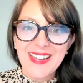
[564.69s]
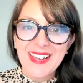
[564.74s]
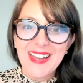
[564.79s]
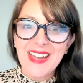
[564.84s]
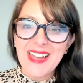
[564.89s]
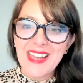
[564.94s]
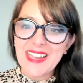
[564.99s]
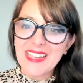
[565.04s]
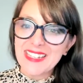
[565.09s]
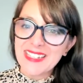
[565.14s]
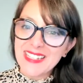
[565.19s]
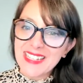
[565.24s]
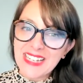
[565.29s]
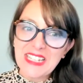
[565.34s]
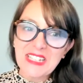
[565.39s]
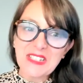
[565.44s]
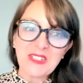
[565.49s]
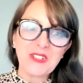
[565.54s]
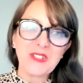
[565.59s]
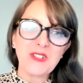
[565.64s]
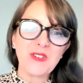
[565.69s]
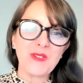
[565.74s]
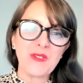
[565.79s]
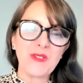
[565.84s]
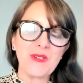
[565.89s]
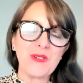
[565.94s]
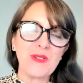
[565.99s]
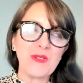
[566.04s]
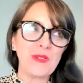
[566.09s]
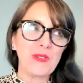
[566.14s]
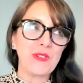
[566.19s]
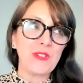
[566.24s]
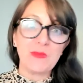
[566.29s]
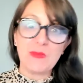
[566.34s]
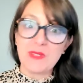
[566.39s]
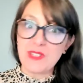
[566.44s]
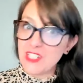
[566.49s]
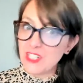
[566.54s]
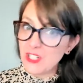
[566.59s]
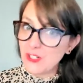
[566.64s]
I can control the
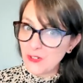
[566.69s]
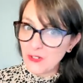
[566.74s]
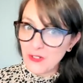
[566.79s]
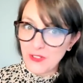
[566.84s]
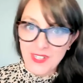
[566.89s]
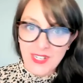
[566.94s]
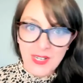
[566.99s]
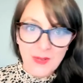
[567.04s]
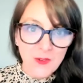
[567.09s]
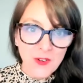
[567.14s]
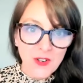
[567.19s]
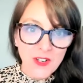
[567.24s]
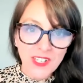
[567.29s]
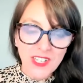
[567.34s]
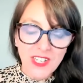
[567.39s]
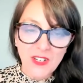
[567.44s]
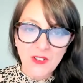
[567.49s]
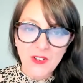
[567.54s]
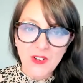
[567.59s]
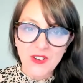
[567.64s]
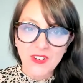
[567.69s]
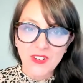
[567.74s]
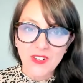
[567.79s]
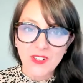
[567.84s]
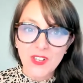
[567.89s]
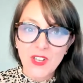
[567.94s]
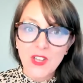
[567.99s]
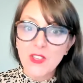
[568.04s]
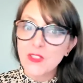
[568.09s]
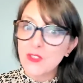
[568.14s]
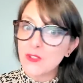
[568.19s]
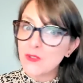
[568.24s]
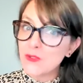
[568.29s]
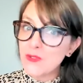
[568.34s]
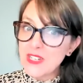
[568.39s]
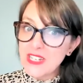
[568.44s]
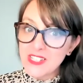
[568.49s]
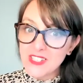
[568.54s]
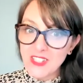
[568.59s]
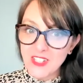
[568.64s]
material that I'm working on, the
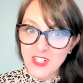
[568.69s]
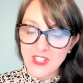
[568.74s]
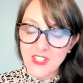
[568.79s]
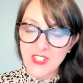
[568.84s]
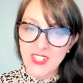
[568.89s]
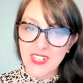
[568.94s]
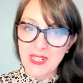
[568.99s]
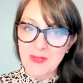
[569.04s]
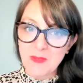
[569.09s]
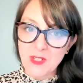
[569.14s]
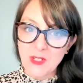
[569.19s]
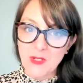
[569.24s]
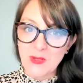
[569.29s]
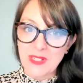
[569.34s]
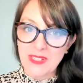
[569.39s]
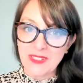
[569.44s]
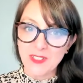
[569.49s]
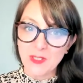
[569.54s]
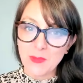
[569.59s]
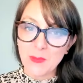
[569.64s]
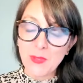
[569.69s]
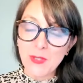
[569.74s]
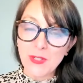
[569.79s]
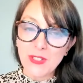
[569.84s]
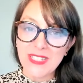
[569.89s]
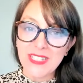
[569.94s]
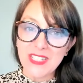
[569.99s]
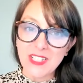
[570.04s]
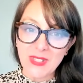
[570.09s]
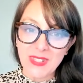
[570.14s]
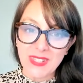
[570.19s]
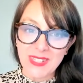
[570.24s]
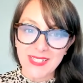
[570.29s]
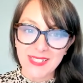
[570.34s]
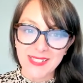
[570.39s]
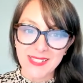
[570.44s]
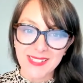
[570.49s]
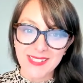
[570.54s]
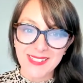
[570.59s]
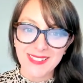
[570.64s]
research that I'm doing to put into
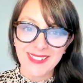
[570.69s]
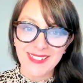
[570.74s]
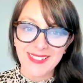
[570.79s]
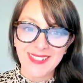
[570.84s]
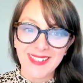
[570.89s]
this.